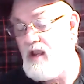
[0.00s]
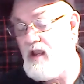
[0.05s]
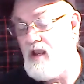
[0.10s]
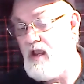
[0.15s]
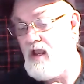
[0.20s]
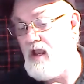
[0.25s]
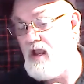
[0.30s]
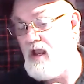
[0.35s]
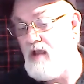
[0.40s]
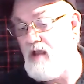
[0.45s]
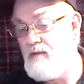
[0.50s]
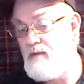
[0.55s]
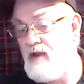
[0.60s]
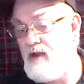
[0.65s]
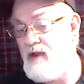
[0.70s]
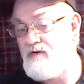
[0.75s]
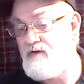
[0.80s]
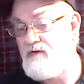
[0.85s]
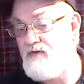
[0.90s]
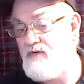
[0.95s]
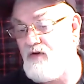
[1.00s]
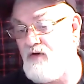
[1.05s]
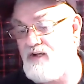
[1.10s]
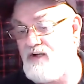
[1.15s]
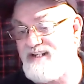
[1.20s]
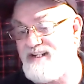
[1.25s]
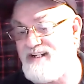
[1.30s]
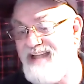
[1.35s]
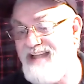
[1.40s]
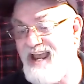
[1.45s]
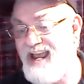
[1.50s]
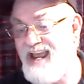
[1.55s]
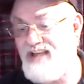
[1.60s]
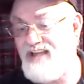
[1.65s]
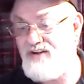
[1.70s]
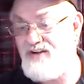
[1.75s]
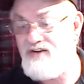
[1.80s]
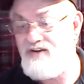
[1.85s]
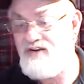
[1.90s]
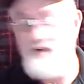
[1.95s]
Out of all the stars
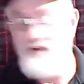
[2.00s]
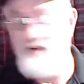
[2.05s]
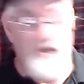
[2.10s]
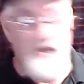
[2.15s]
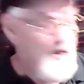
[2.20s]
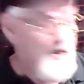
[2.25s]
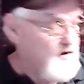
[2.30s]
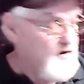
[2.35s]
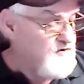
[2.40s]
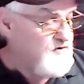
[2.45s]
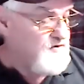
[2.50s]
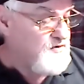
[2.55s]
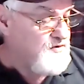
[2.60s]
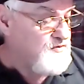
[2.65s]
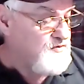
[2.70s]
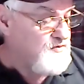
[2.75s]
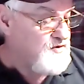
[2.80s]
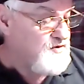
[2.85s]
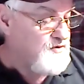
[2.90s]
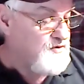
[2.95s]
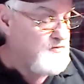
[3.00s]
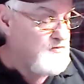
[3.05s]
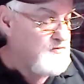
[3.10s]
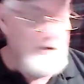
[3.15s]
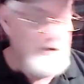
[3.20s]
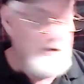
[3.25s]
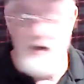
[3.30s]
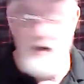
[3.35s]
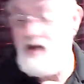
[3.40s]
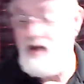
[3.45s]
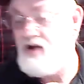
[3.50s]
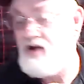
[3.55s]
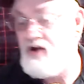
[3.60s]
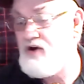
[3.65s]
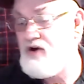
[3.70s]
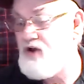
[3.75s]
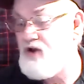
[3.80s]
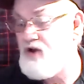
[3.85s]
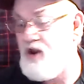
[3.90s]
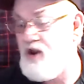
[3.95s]
on YouTube,
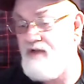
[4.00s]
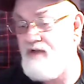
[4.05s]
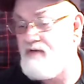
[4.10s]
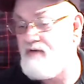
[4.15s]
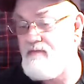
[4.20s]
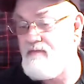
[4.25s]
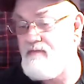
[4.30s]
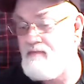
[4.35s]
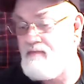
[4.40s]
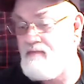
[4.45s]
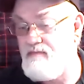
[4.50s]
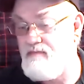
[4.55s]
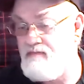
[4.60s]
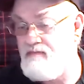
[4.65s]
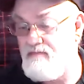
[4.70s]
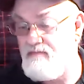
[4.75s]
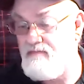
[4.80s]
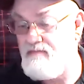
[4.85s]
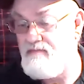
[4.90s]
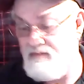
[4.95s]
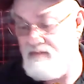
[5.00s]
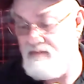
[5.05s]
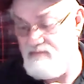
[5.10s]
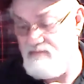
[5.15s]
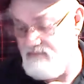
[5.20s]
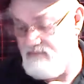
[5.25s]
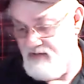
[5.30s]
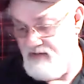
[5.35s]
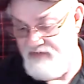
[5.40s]
none of them are